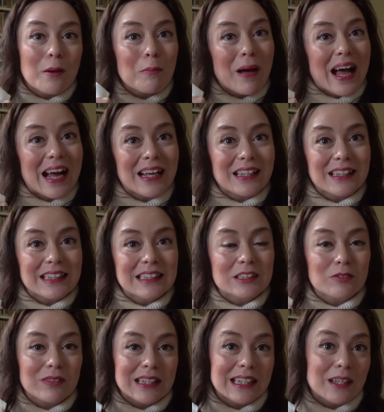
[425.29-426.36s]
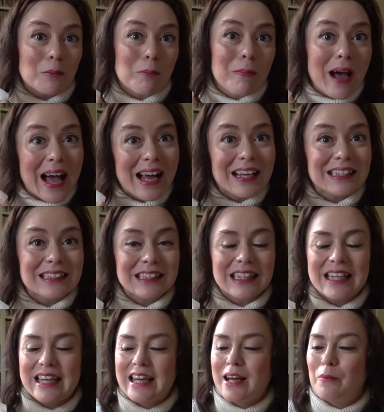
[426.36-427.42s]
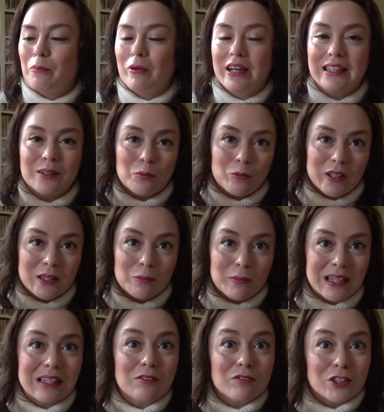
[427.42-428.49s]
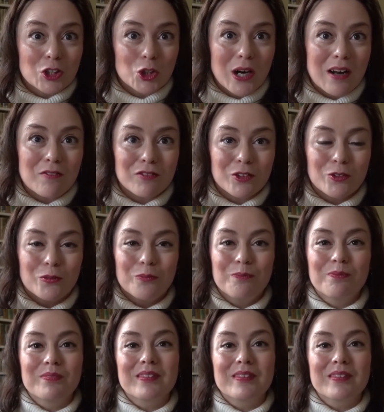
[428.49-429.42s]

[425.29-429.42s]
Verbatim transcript: pack these really compactly and bring them with me for travel.